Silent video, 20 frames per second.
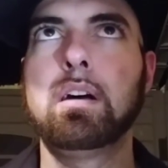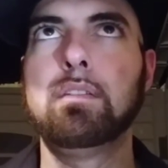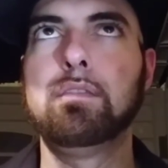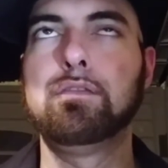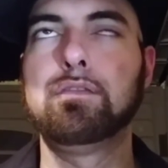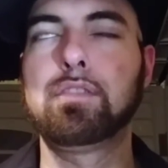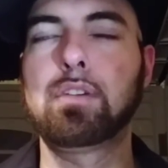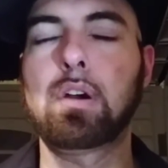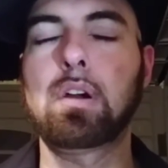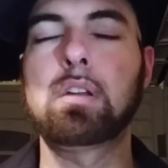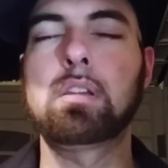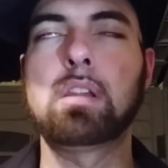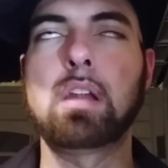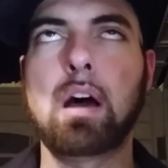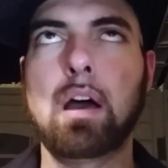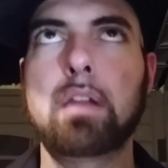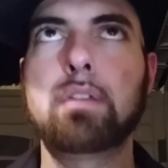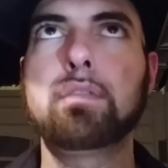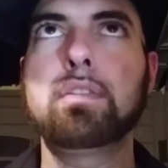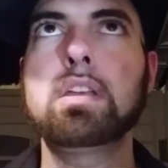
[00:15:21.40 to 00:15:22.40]
for a
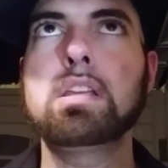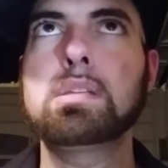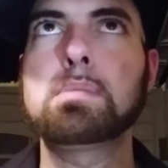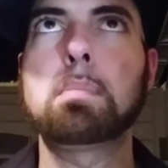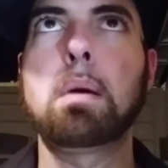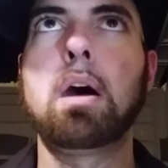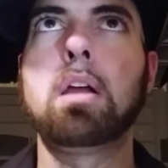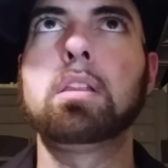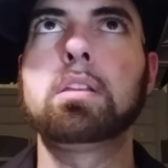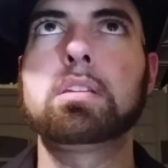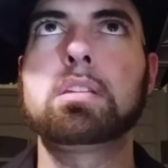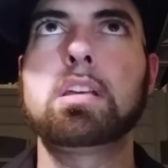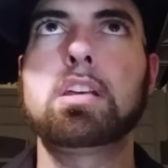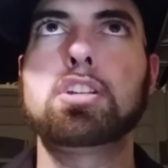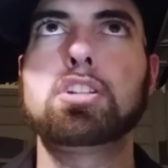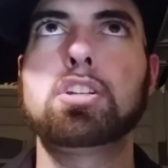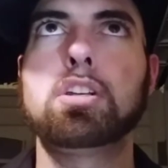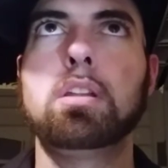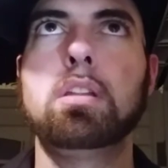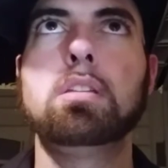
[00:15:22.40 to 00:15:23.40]
lot of these
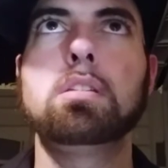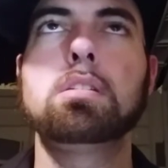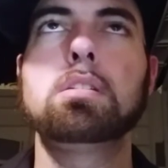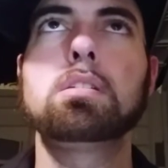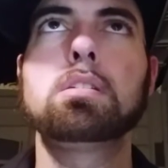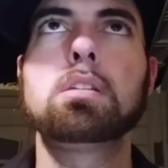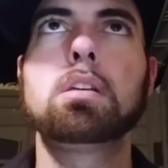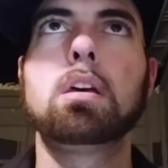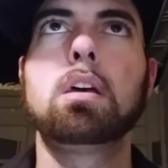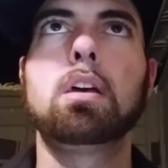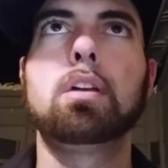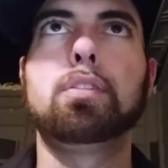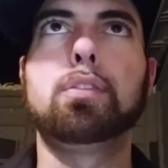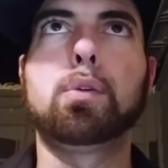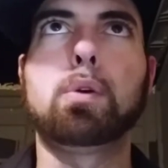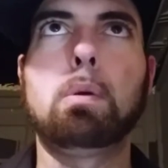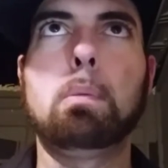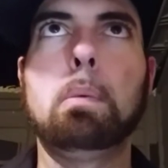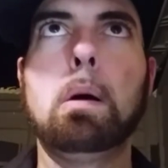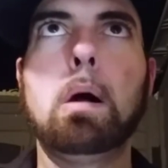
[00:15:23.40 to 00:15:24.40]
politicians,
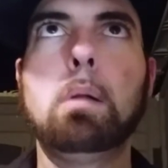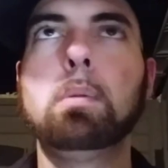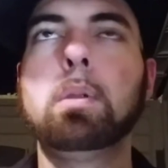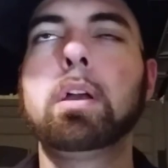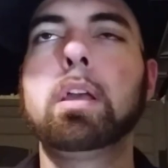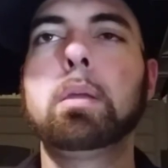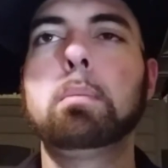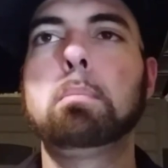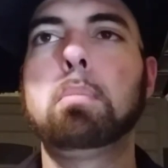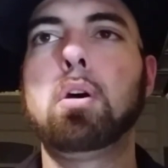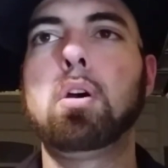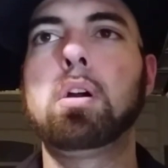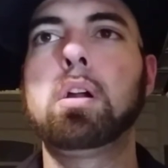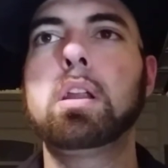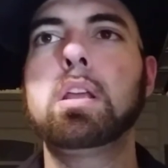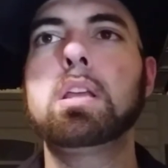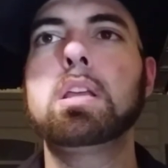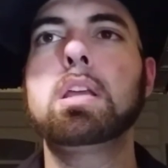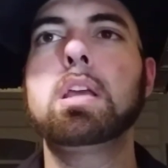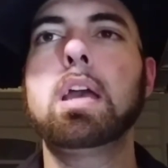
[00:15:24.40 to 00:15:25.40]
the Republican
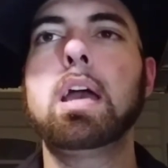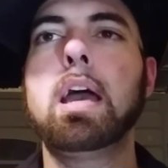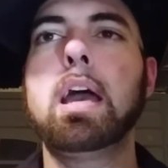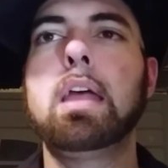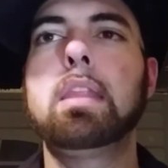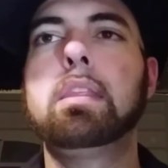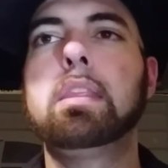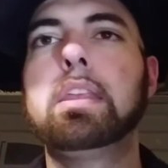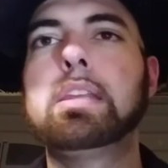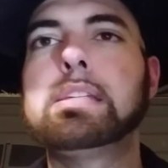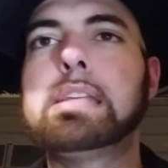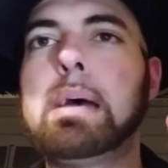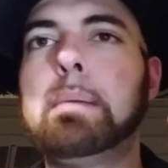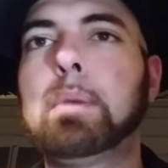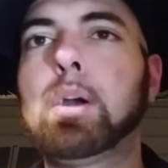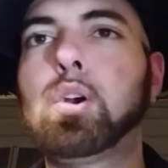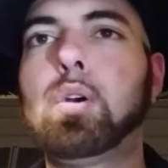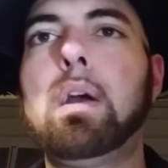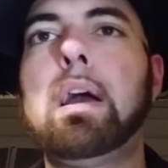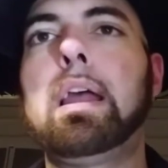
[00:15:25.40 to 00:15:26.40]
Party and the
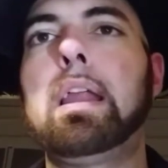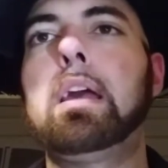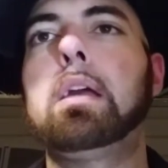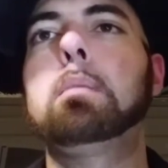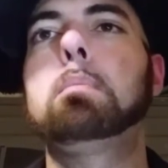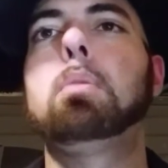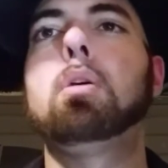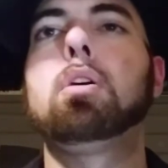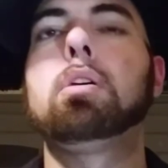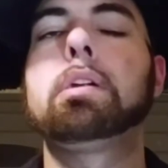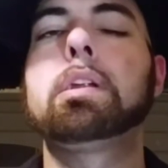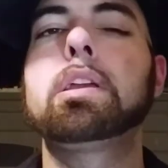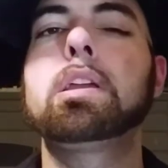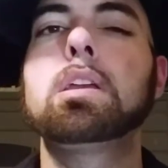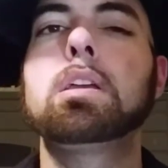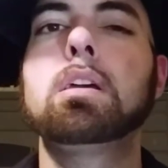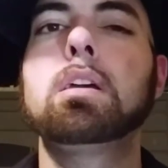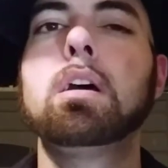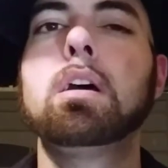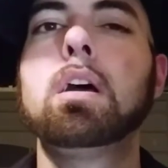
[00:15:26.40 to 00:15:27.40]
Democratic
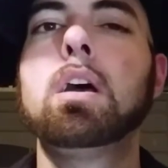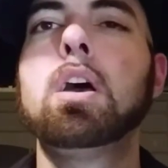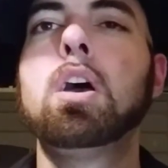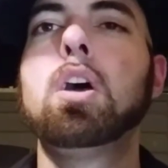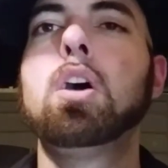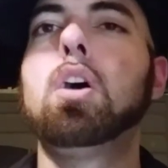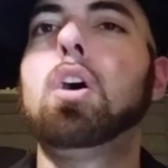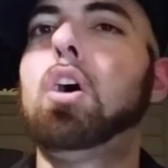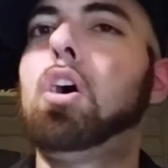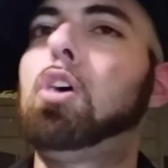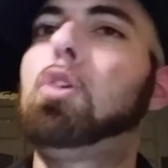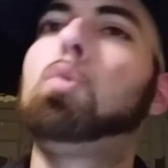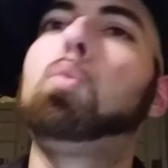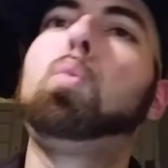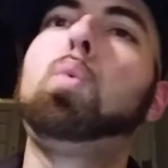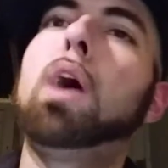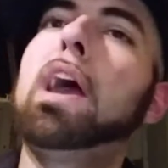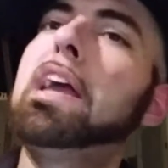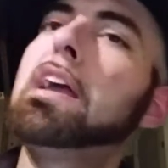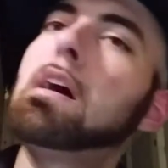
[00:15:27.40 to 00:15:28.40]
Party are
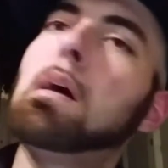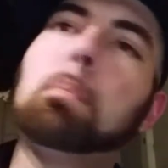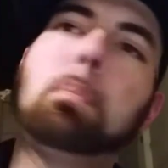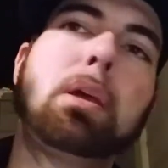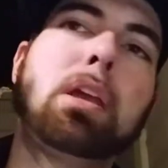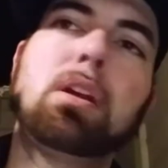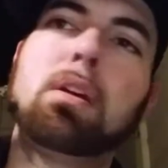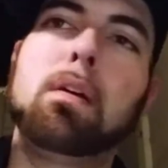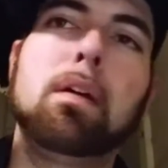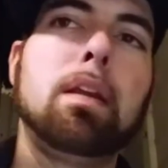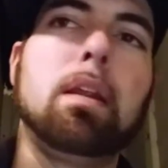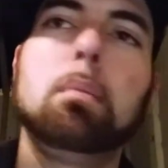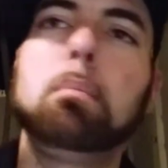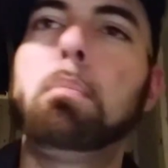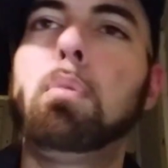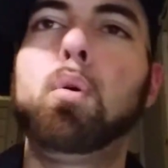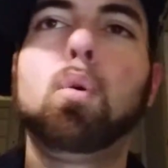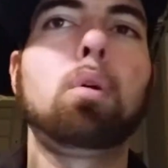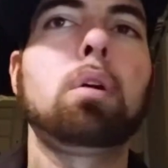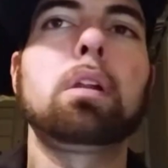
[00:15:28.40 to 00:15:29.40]
way up here in
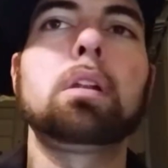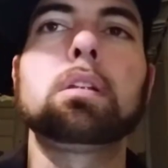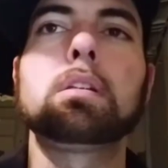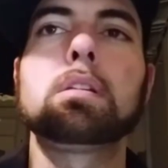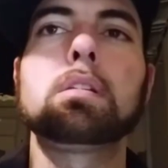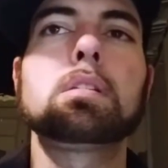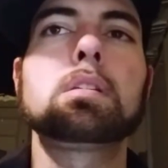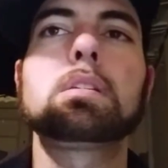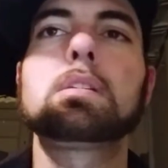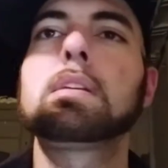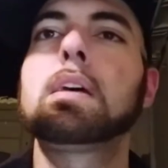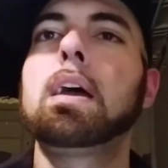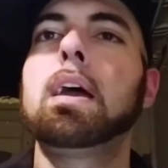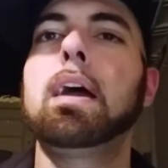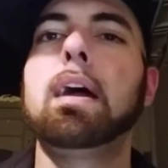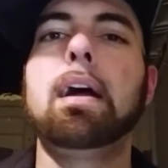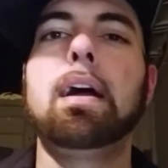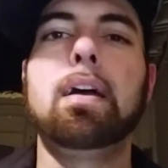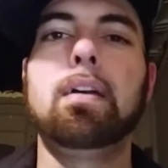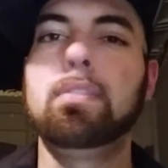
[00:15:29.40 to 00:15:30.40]
importance,
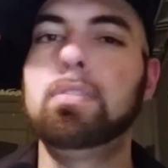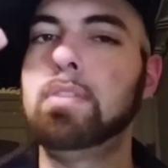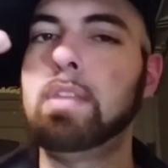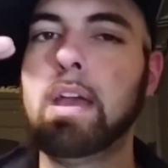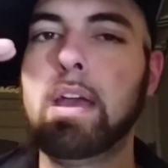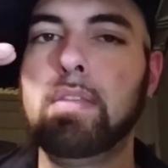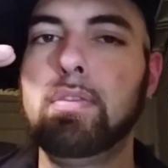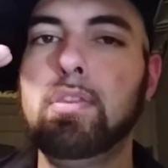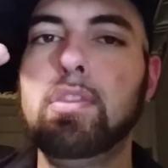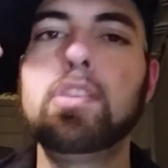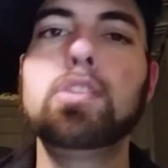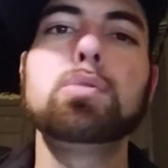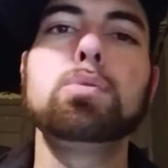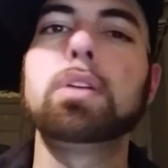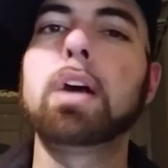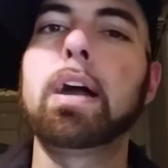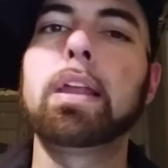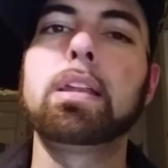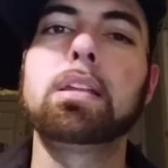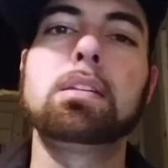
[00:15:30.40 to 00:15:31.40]
and the
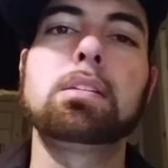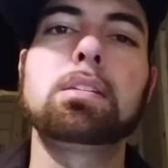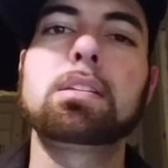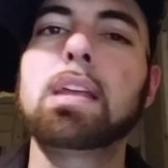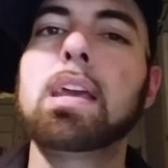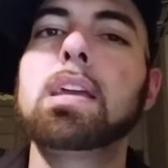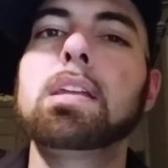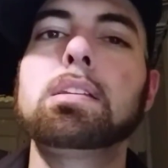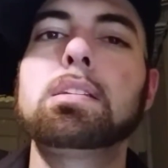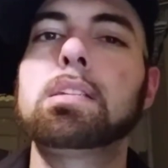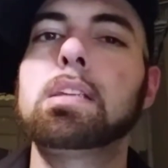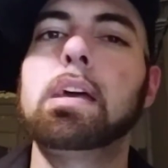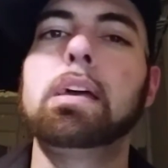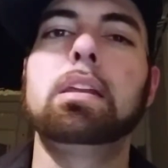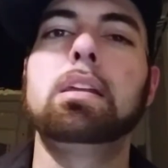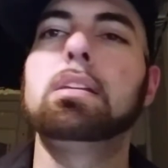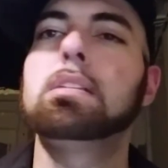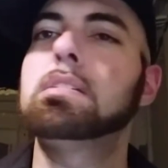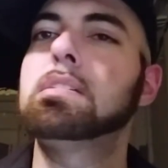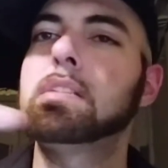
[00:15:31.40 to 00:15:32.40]
United States
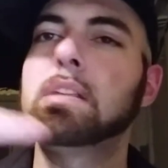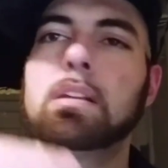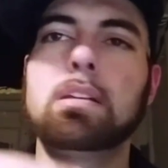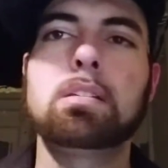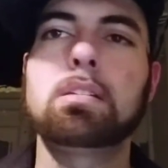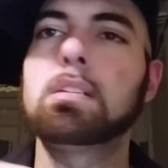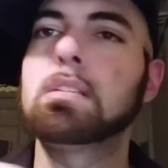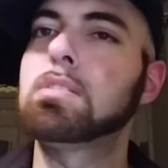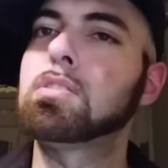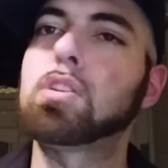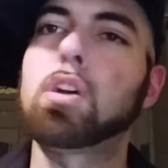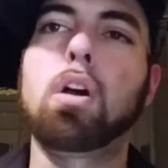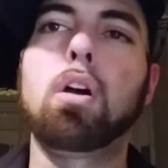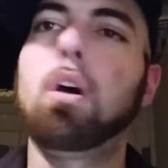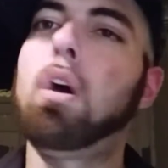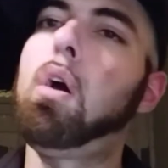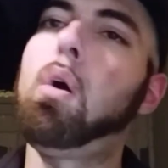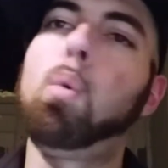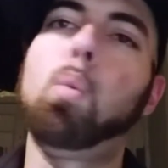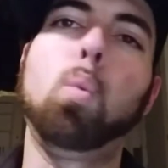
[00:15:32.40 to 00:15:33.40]
and its citizens
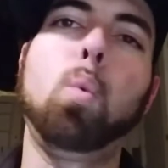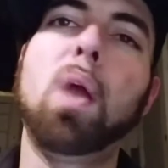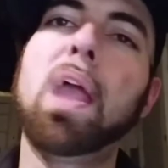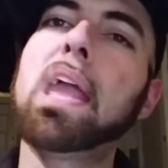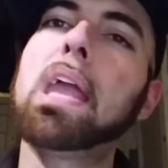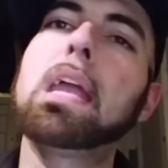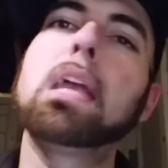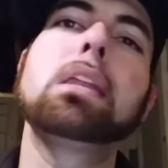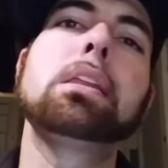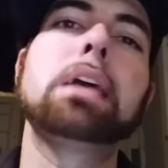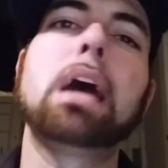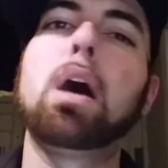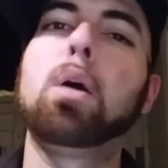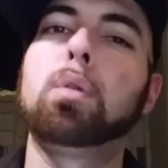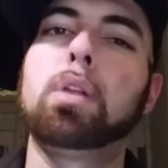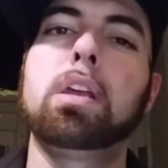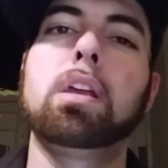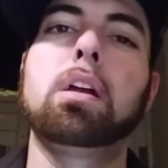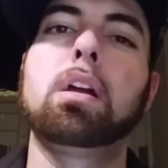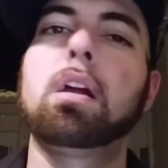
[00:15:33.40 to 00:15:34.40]
are way
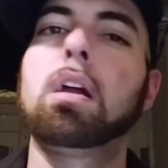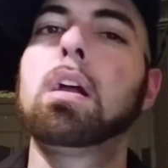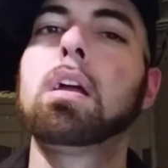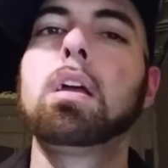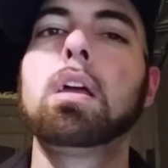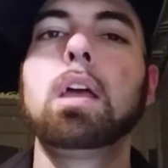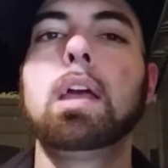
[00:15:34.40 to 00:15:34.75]
down here.